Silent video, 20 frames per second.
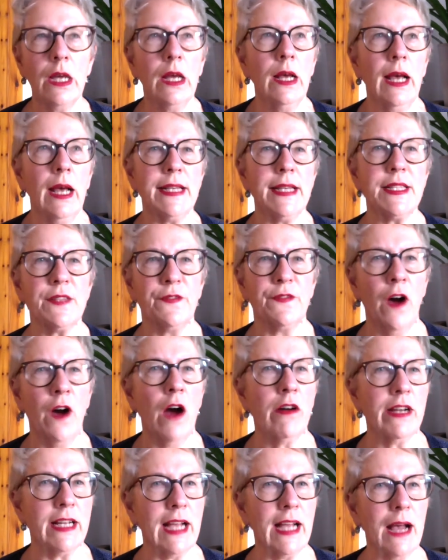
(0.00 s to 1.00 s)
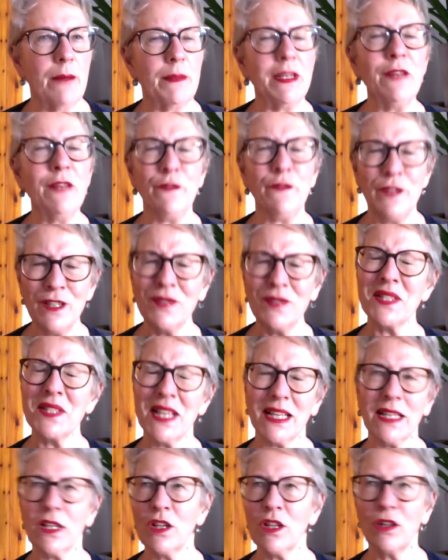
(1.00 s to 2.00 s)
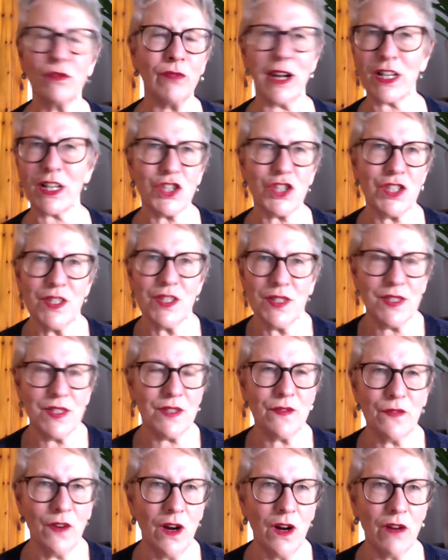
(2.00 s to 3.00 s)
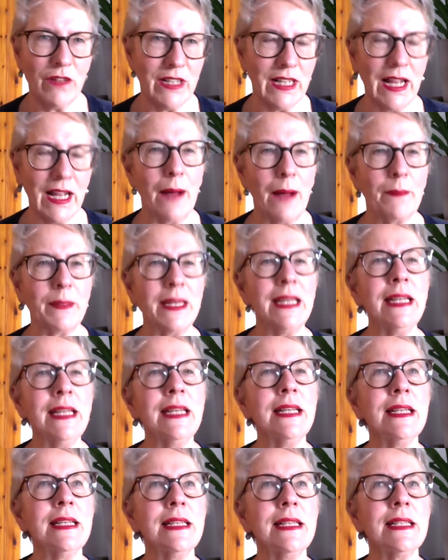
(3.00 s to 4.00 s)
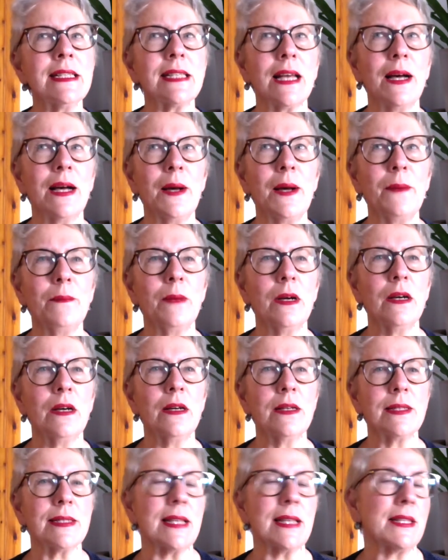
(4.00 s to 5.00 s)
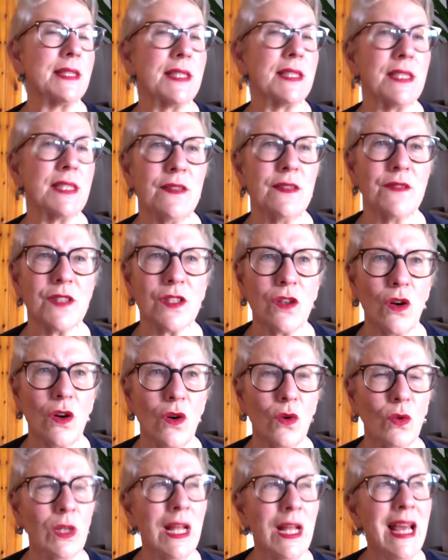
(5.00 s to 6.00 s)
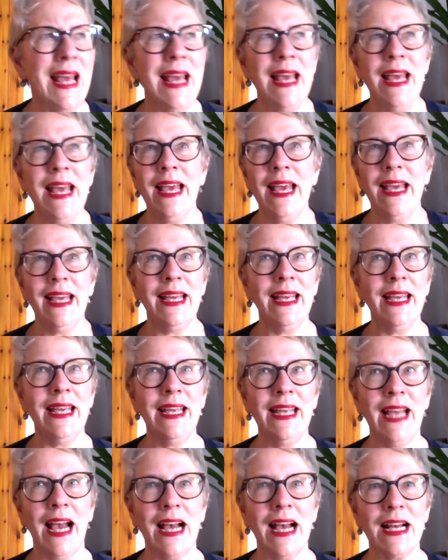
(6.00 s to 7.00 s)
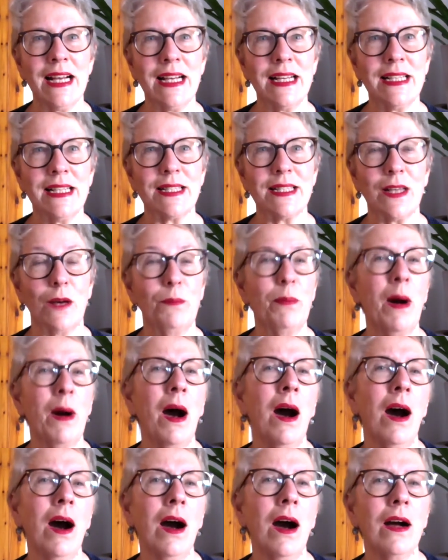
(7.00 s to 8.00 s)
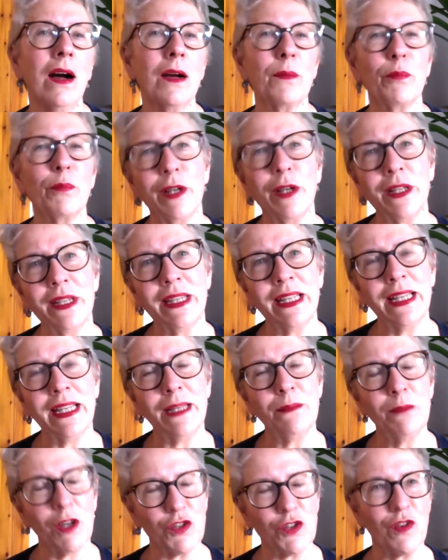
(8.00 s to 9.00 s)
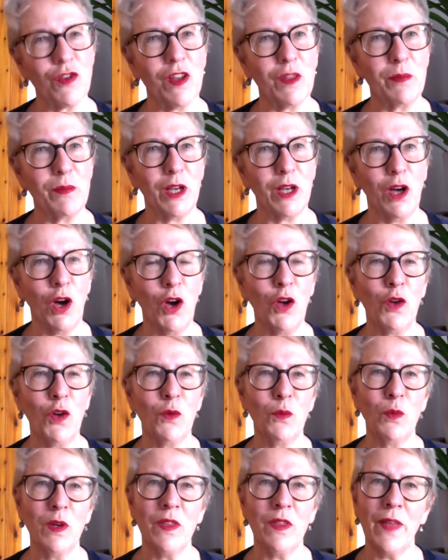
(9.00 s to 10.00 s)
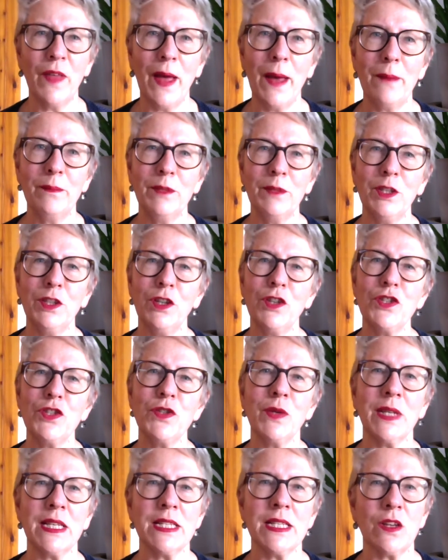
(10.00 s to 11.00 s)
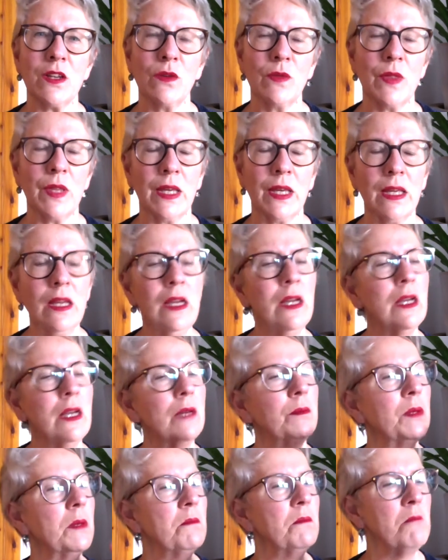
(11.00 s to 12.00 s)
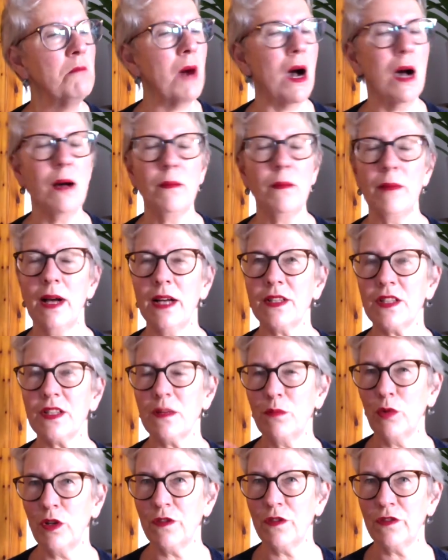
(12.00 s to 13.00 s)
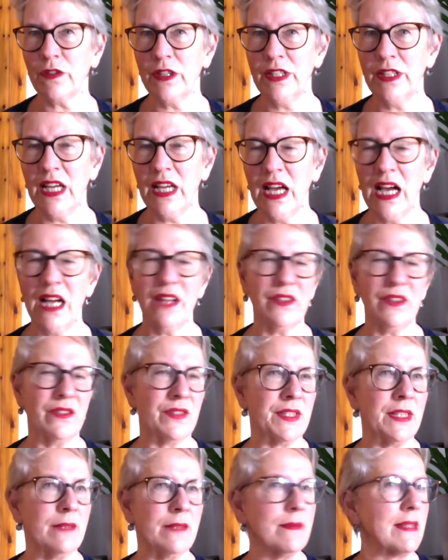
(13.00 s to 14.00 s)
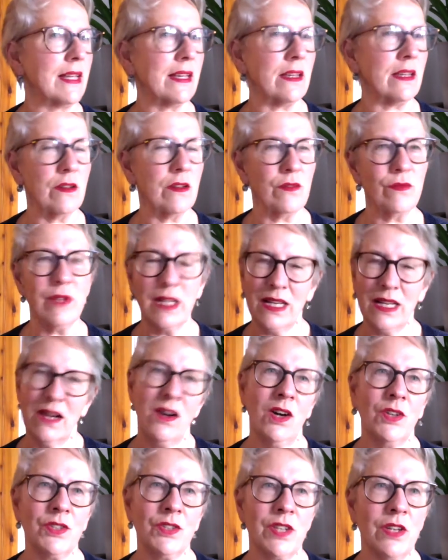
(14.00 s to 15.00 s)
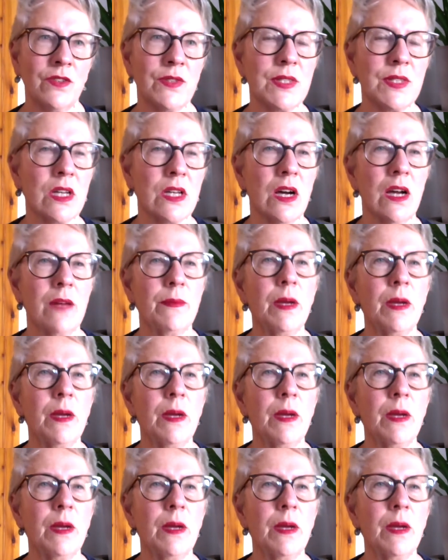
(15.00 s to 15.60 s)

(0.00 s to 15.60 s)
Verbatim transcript: a safari camp and it feels like a correction safari camp. He is um, a sensitive soul. He has a pug, Brittany. He'd much rather be at home with them, you know, doing his own thing. But mum and her boyfriend Jan, who seems like a really hard-nosed type,